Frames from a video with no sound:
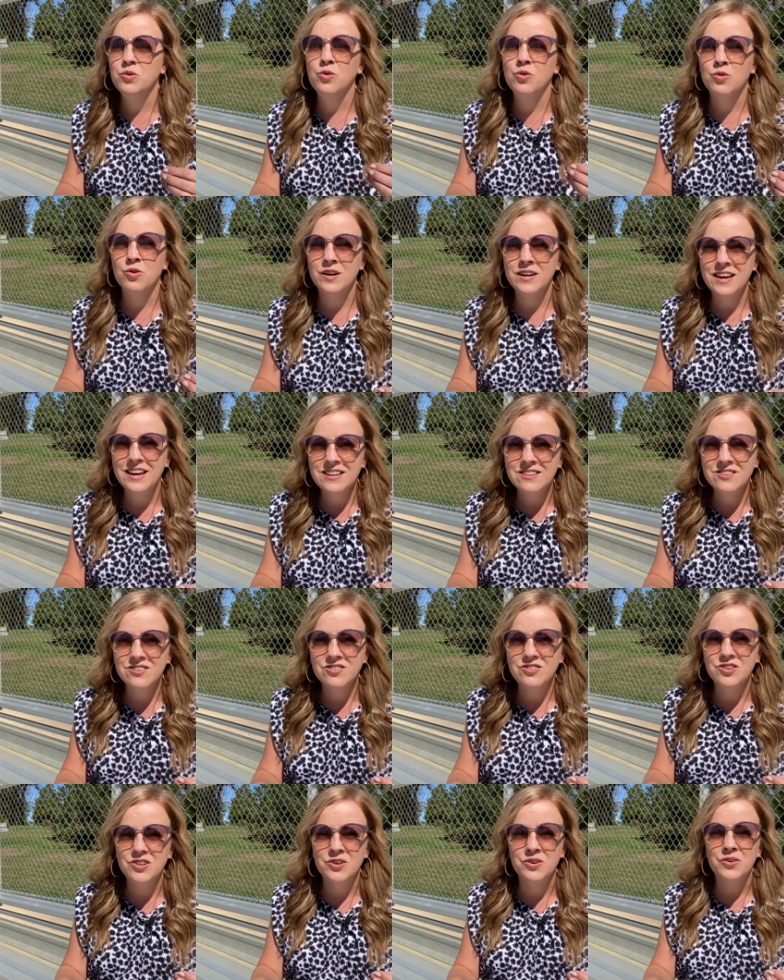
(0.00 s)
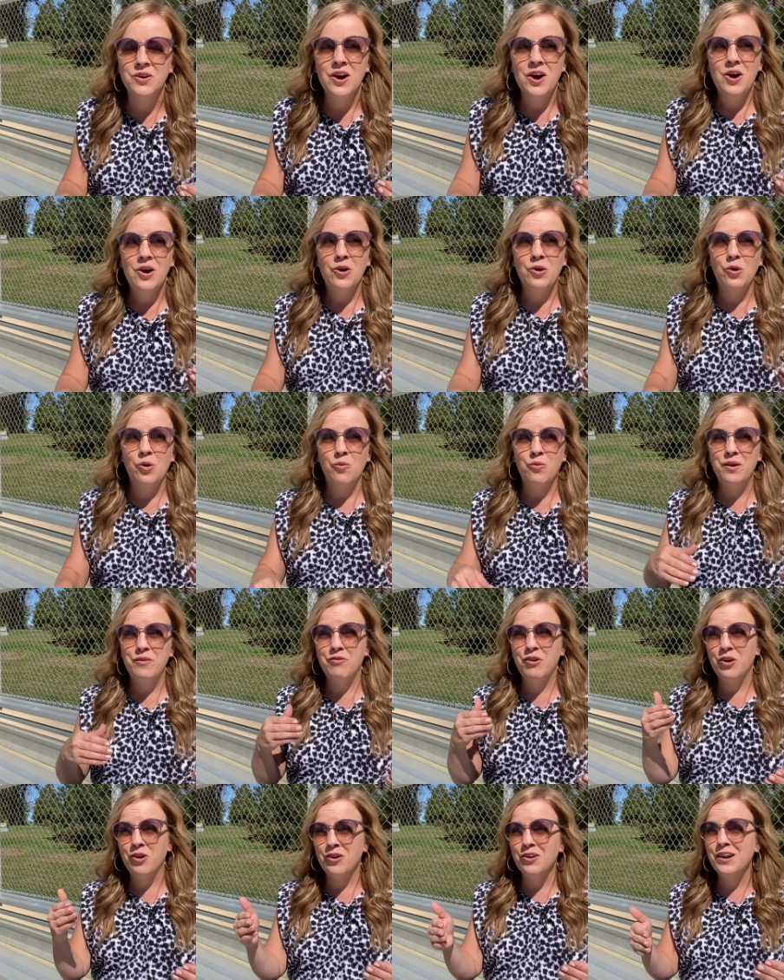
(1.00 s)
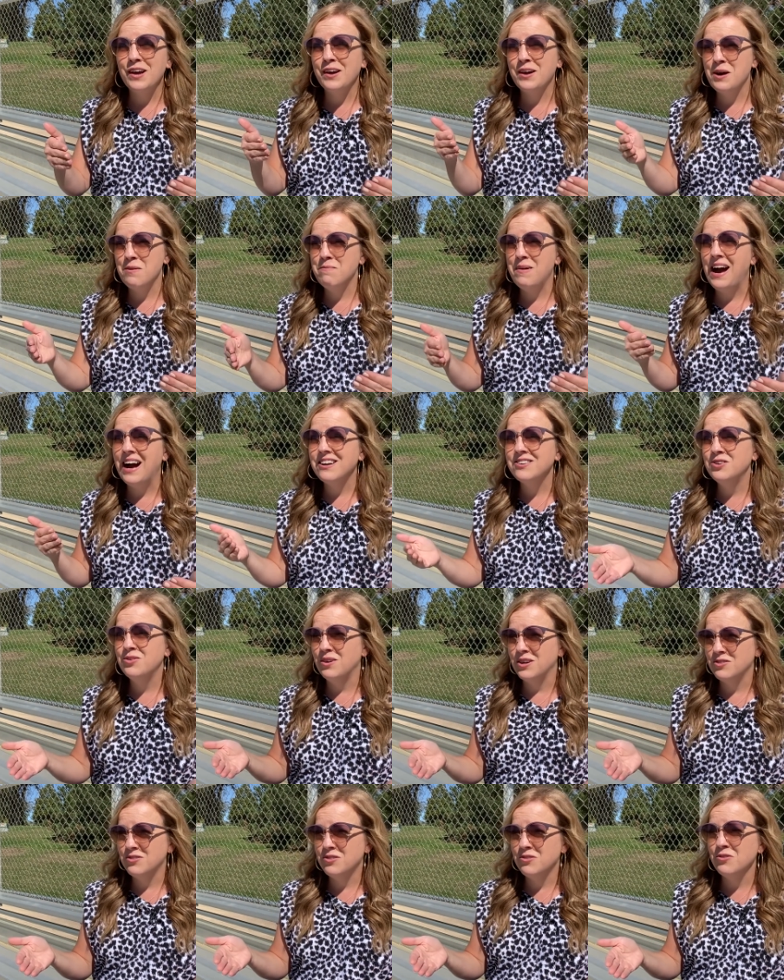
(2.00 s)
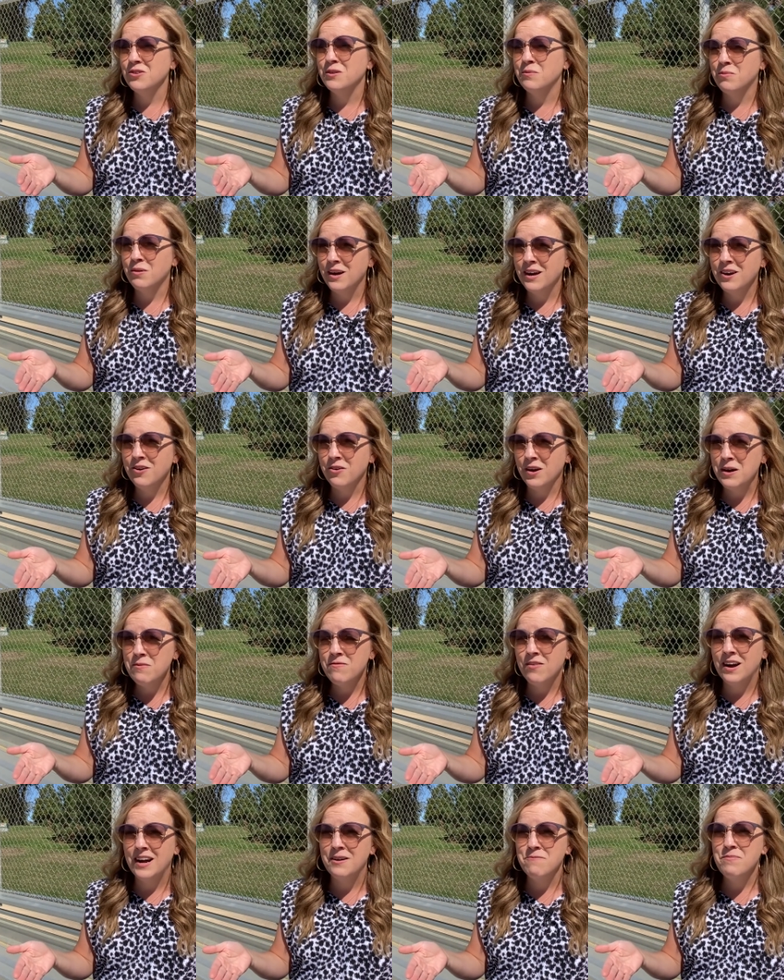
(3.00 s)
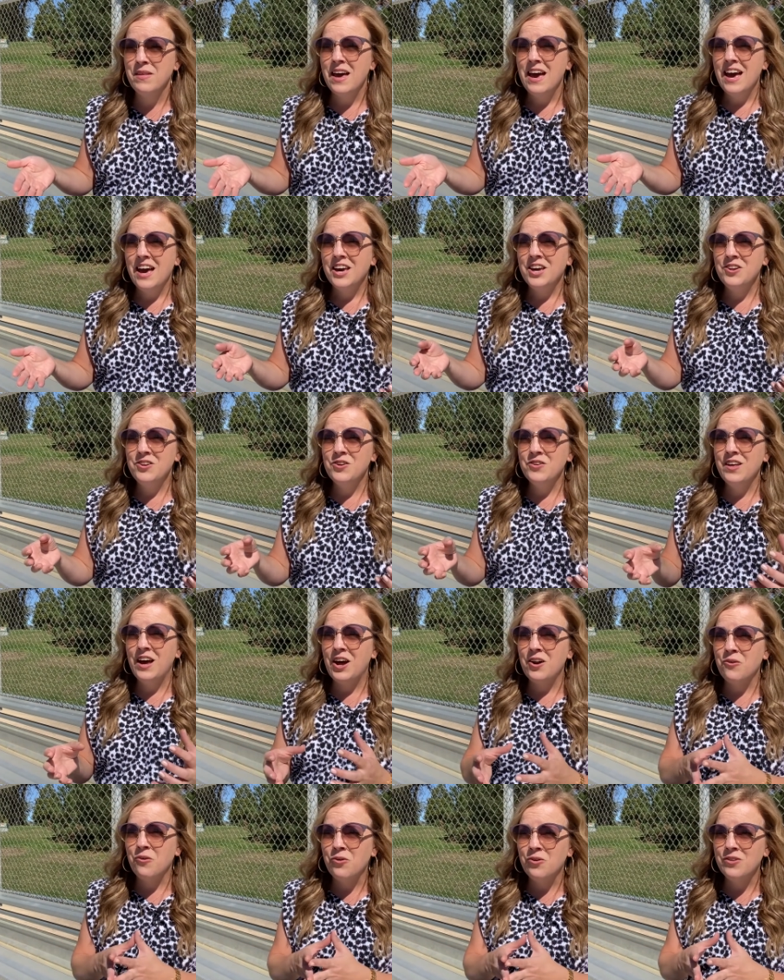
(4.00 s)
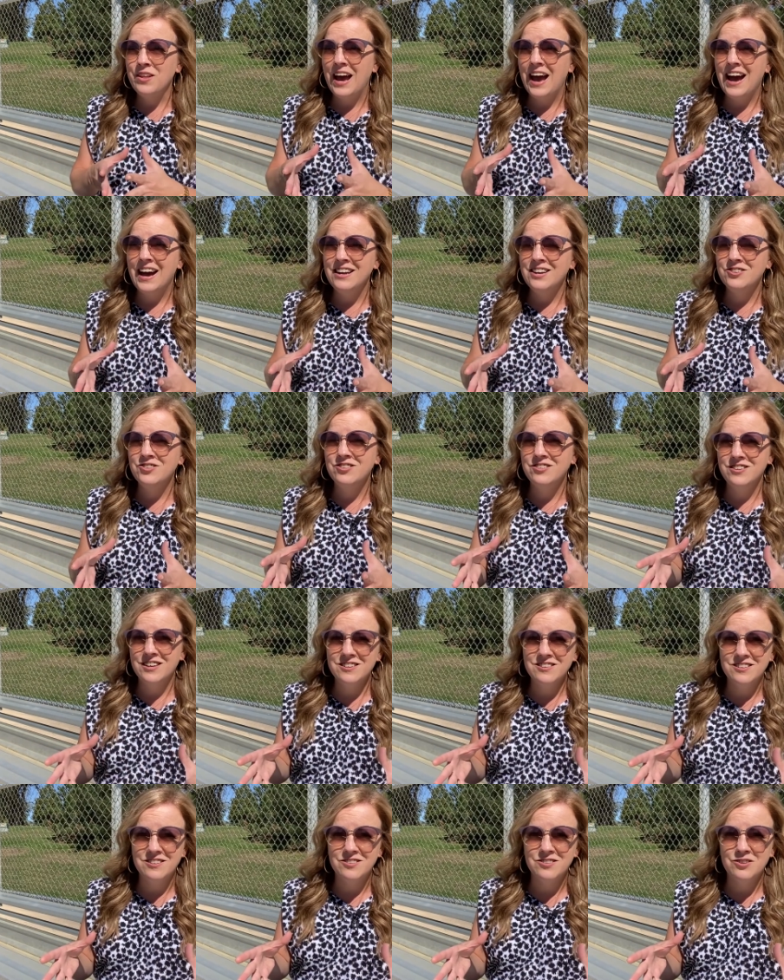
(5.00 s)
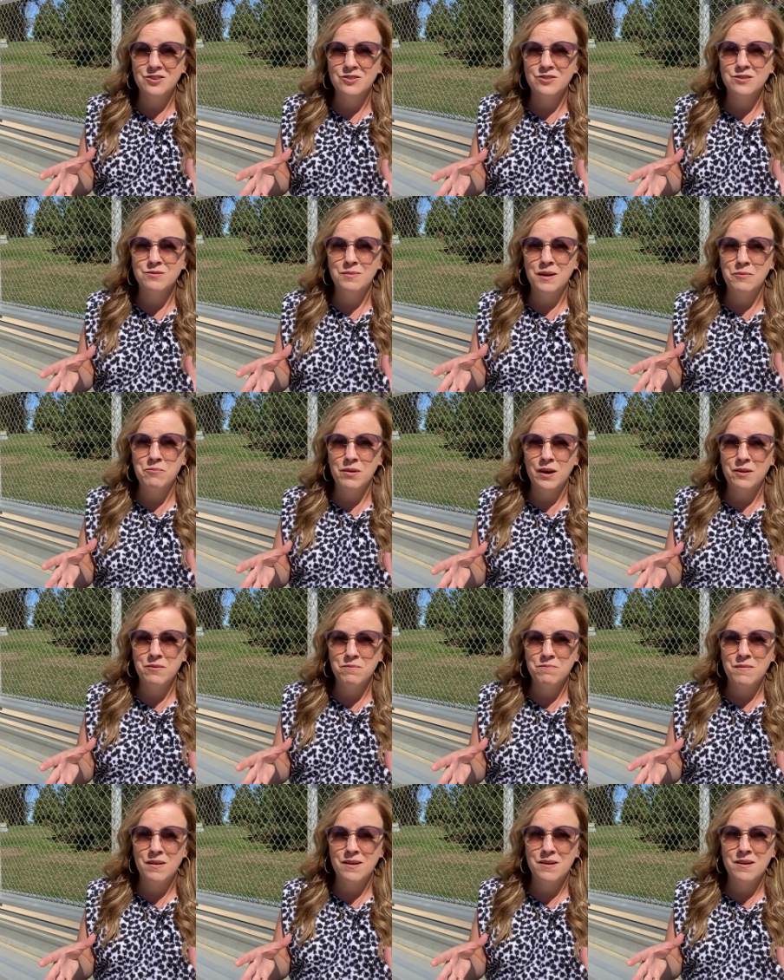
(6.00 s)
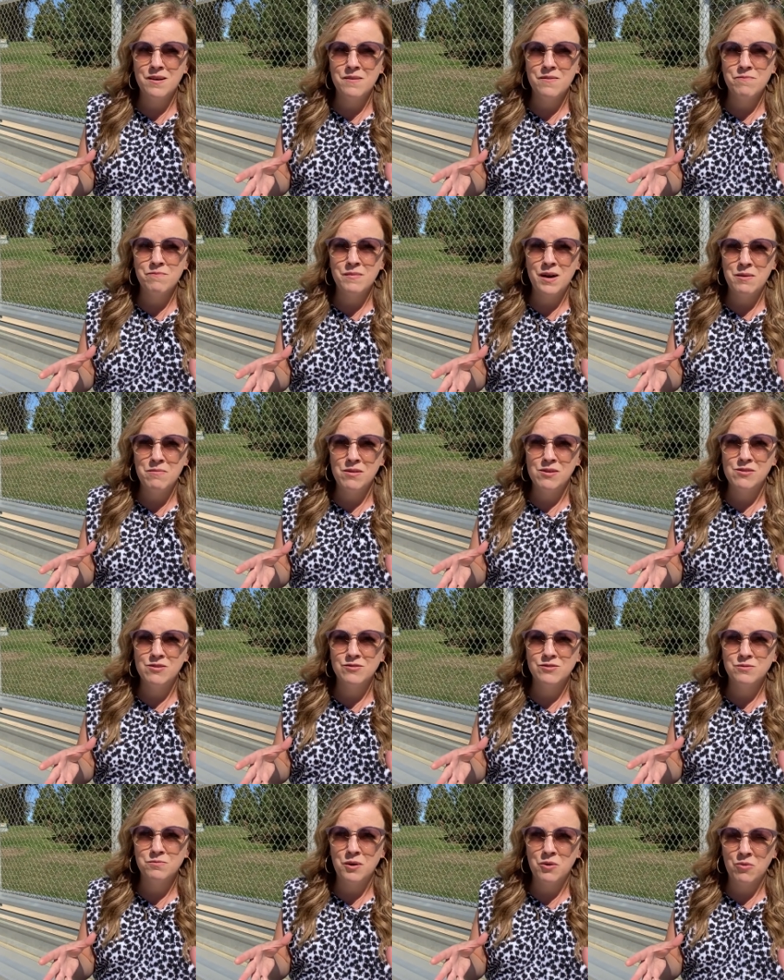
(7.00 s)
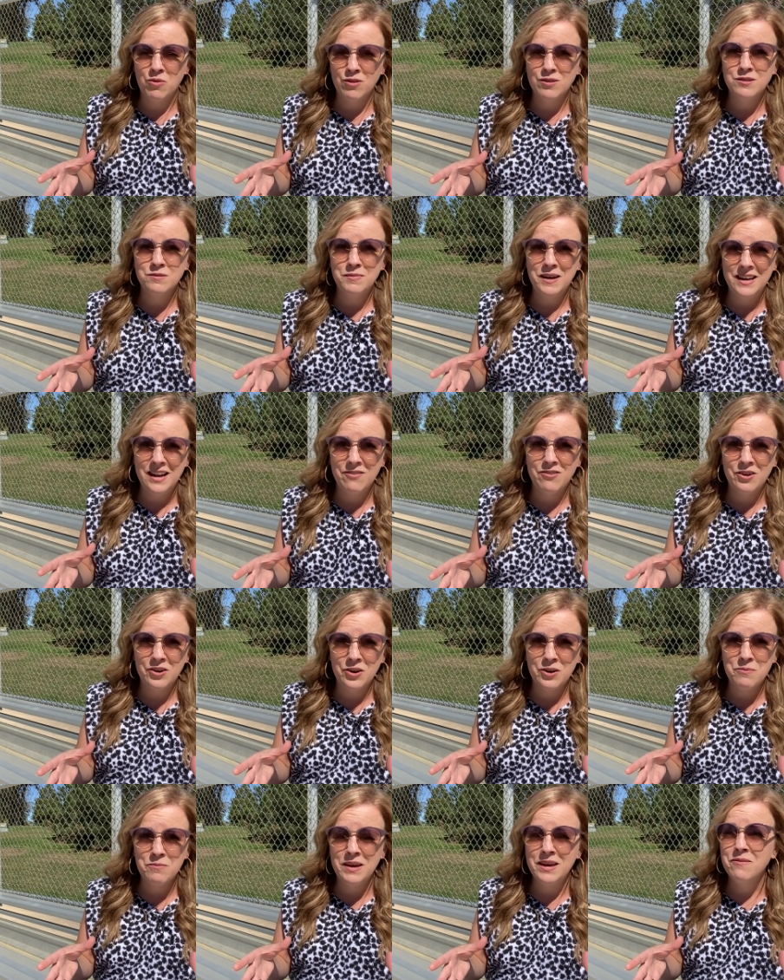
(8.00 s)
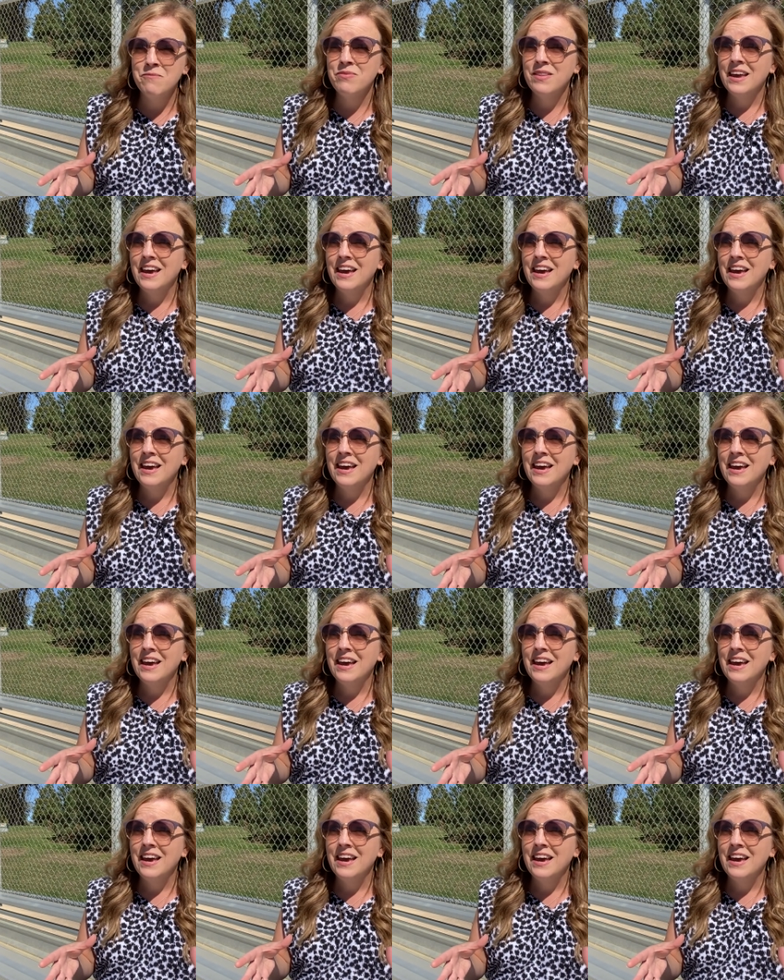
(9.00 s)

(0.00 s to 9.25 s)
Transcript: or against you, or we've heard it come back to us through the grapevine, you know, that old adage, sticks and stones may break my bones, but words may never hurt me